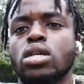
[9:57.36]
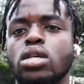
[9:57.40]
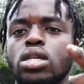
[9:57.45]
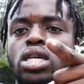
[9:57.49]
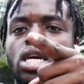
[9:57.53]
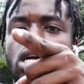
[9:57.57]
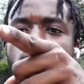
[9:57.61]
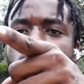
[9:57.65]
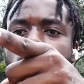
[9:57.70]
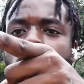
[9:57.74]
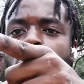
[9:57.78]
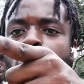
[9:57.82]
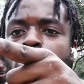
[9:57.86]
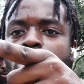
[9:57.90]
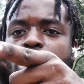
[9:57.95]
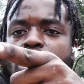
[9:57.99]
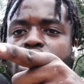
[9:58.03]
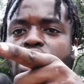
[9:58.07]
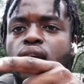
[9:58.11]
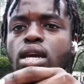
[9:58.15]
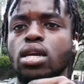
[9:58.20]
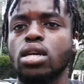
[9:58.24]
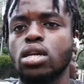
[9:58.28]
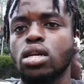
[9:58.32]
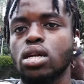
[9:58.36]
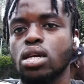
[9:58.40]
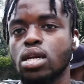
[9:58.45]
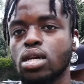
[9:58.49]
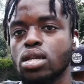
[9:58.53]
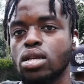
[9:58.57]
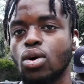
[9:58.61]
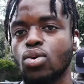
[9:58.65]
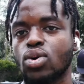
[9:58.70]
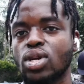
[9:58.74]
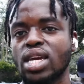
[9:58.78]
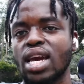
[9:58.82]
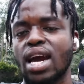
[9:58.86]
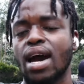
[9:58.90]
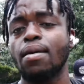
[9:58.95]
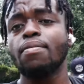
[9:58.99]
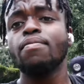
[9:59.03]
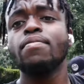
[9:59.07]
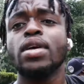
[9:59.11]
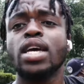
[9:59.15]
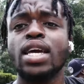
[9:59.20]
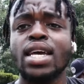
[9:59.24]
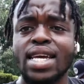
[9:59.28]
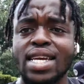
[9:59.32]
Get them to 1K. No cap.
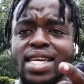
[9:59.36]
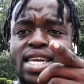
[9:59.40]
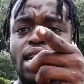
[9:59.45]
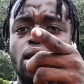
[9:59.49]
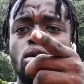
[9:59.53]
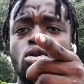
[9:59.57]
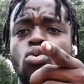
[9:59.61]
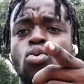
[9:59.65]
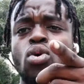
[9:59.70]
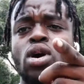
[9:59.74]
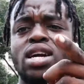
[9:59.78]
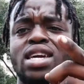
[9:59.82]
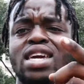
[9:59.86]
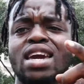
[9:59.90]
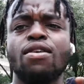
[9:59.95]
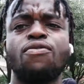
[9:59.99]
Get them to 1K.